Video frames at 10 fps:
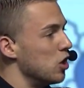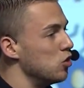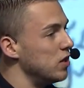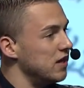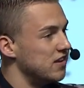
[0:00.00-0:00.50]

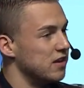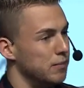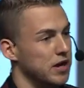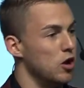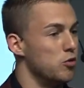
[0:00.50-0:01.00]
who needs
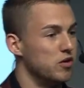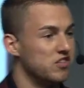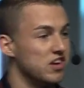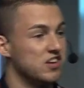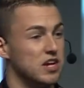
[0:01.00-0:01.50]
some? And
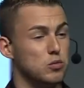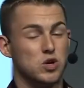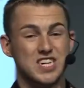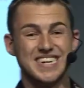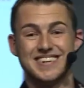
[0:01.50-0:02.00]
homocysteine,
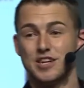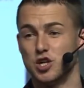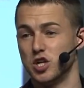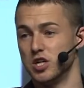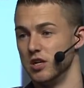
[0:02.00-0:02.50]
which isn't
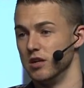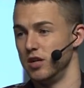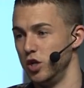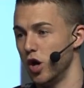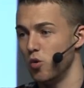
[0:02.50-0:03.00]
good.
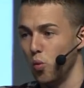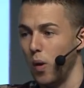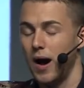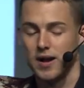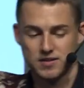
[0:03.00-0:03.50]
You don't
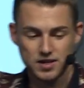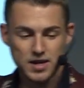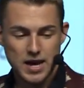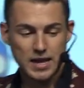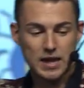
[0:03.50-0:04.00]
want
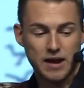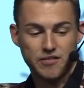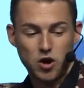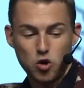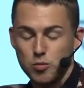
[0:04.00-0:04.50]
a lot of
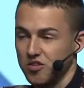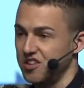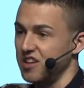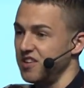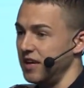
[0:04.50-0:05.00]

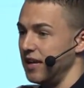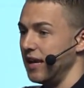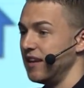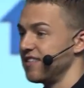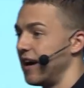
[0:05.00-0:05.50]
homocysteine
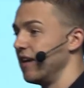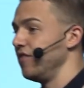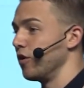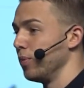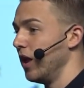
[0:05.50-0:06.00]
inside of
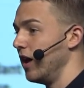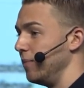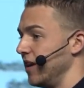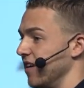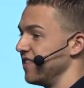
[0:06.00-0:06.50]
your blood
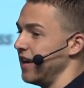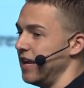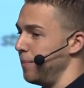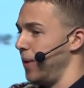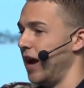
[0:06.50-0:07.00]
because
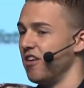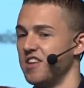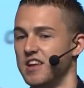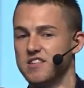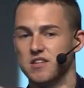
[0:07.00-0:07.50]
it impairs
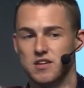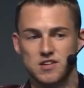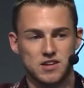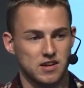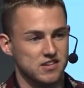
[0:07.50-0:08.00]
insulin
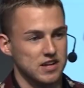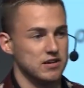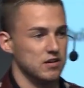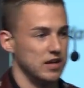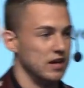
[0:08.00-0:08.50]

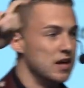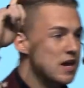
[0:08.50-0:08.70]
signaling,